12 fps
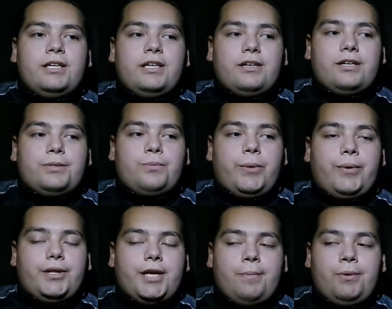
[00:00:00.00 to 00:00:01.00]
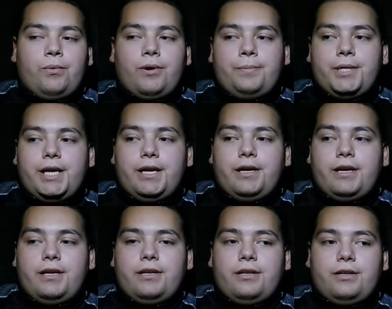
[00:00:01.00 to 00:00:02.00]
because we will keep you updated,
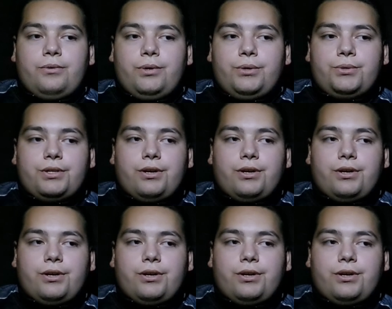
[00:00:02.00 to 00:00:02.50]
and who knows,